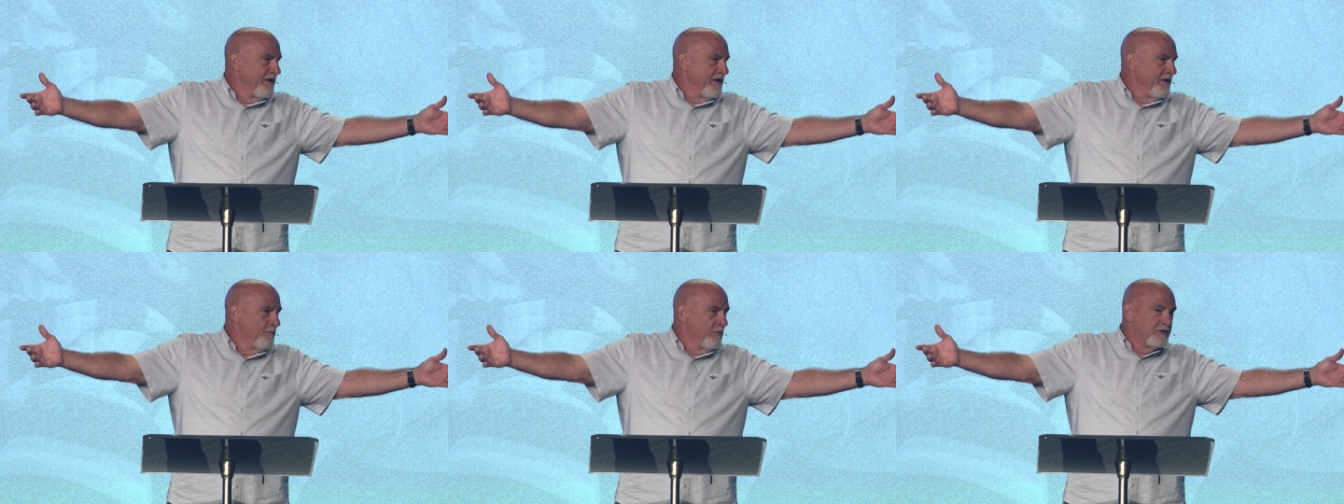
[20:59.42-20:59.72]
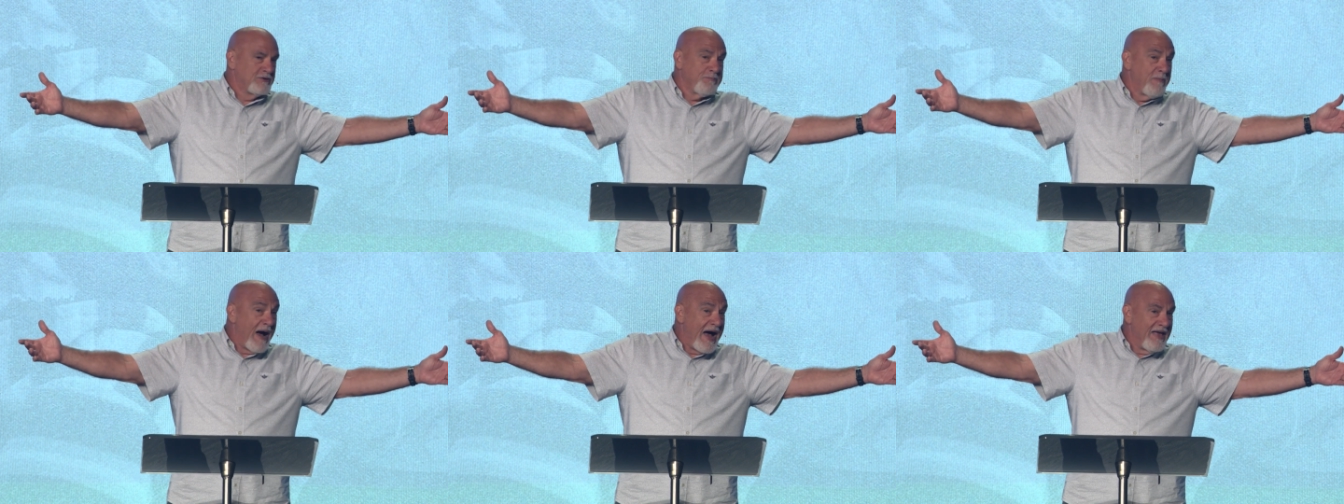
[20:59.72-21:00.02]

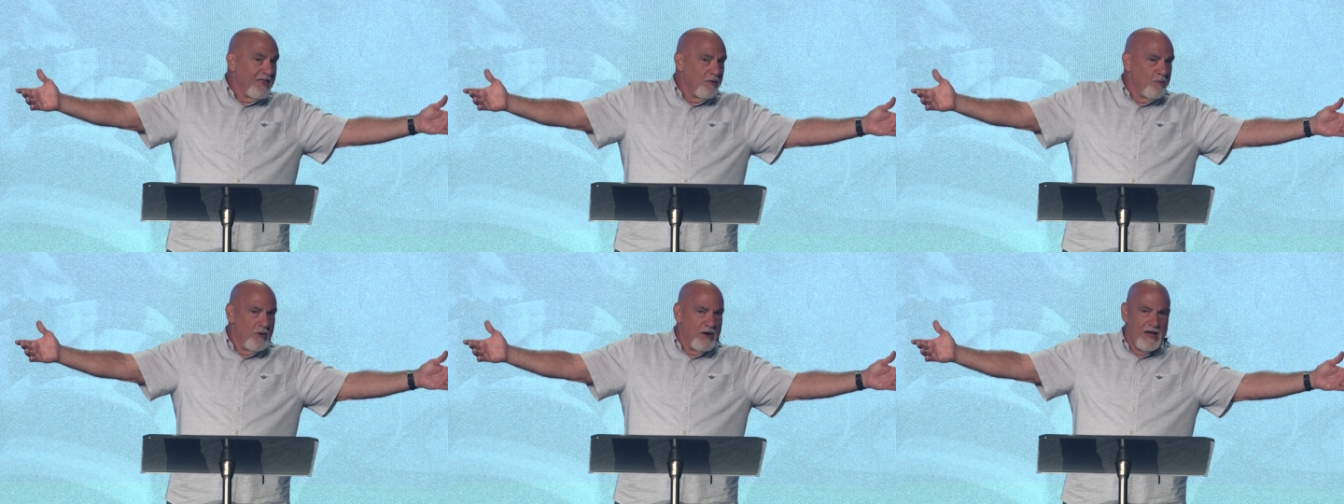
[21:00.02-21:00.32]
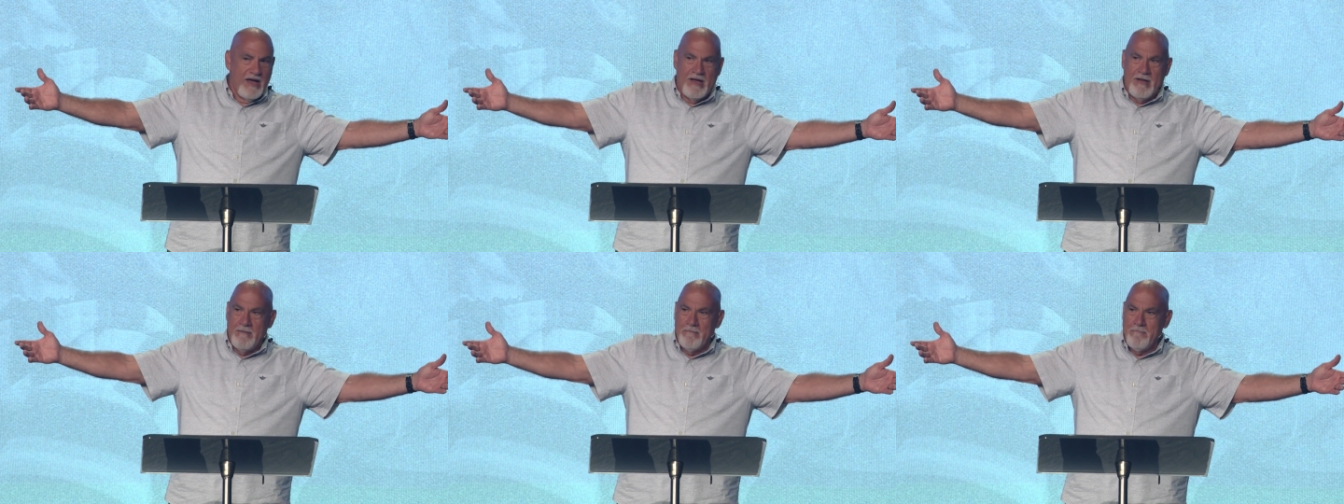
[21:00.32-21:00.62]
Which, by the
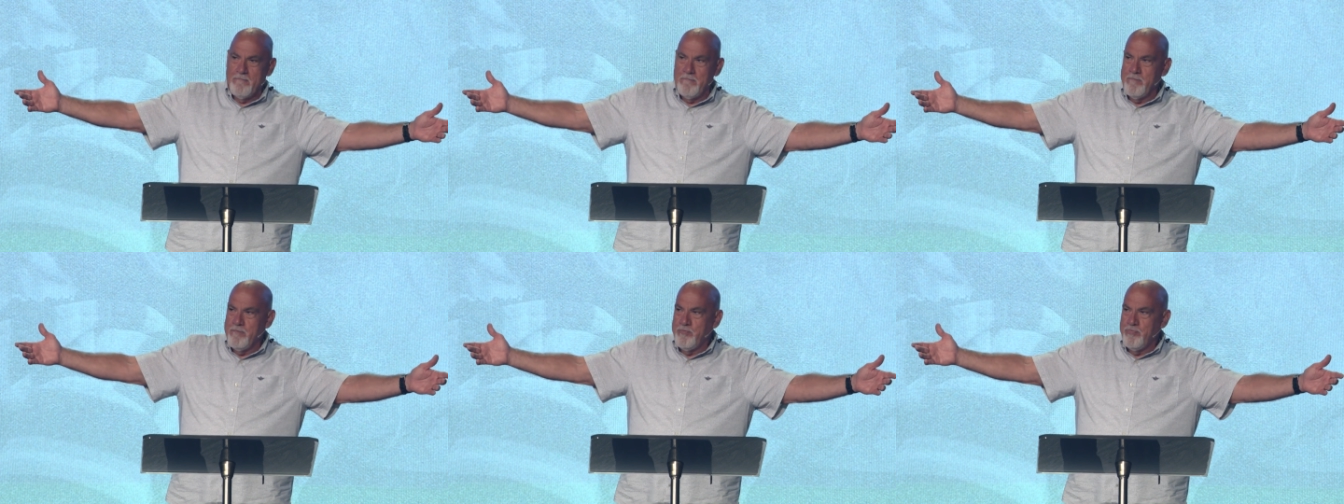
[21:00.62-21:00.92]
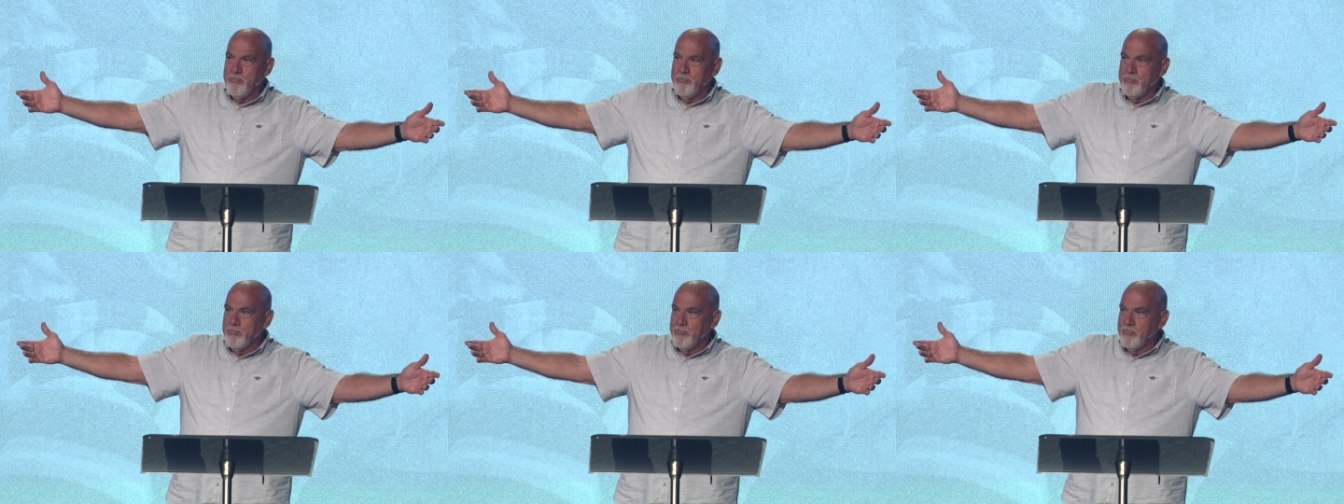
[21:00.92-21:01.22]
way,
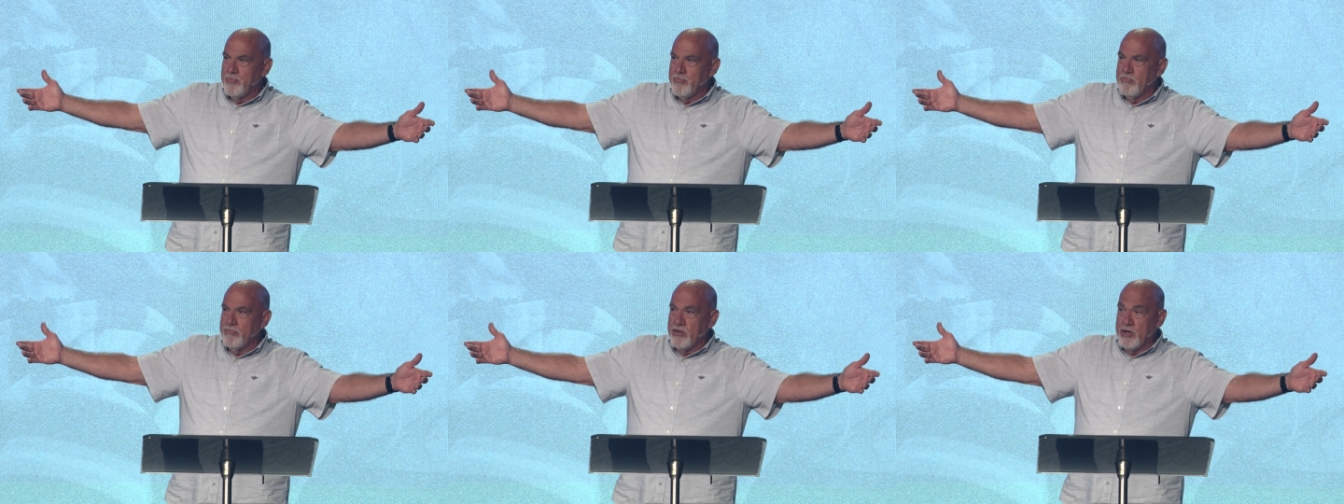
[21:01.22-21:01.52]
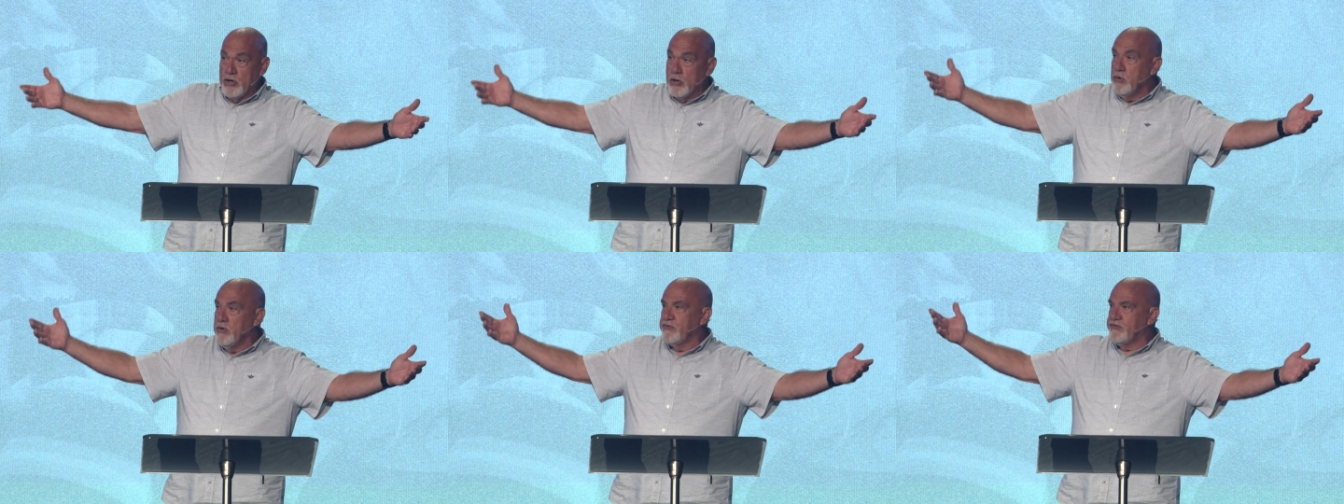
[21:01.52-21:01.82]

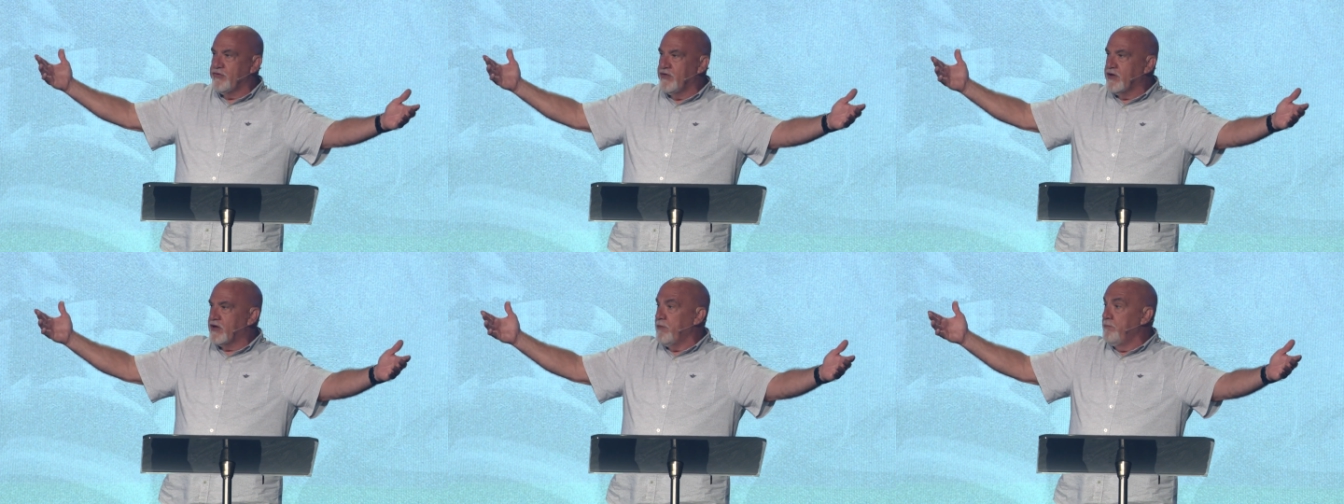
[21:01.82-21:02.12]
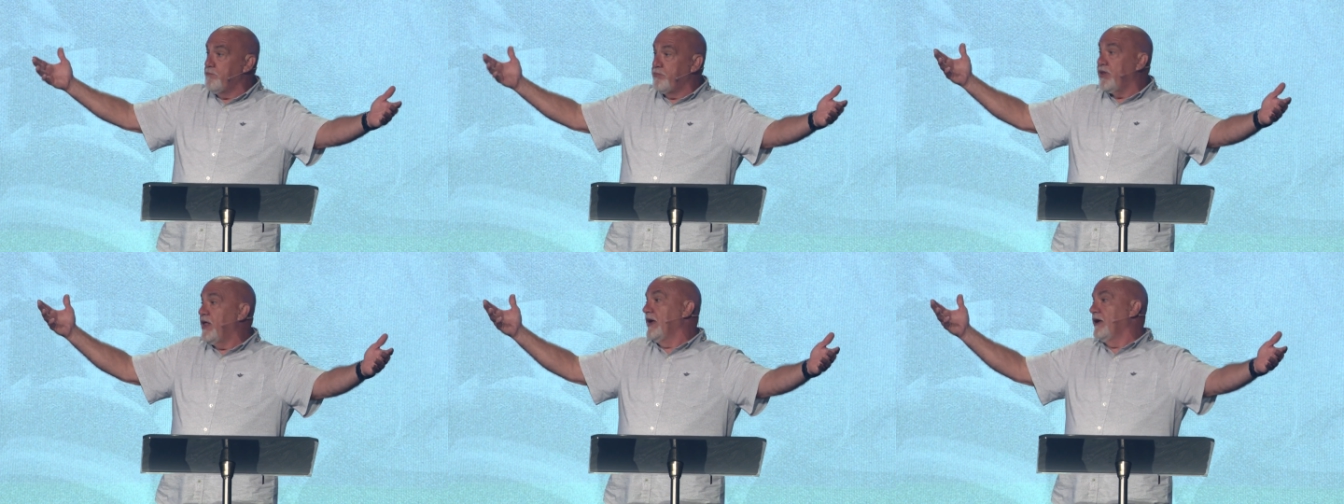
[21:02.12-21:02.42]
you, as the
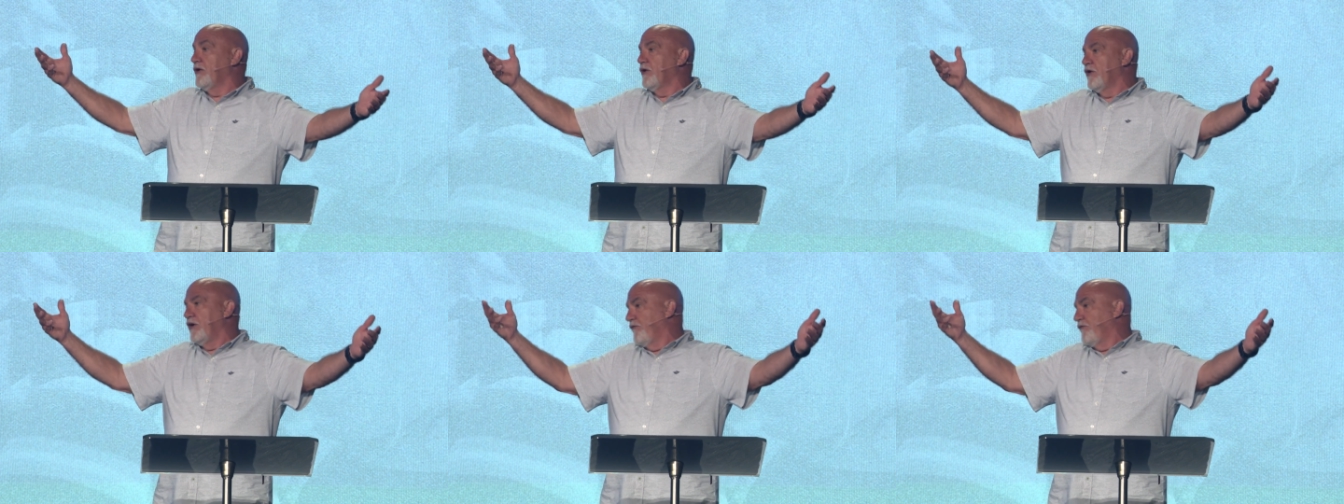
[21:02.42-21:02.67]
complainer,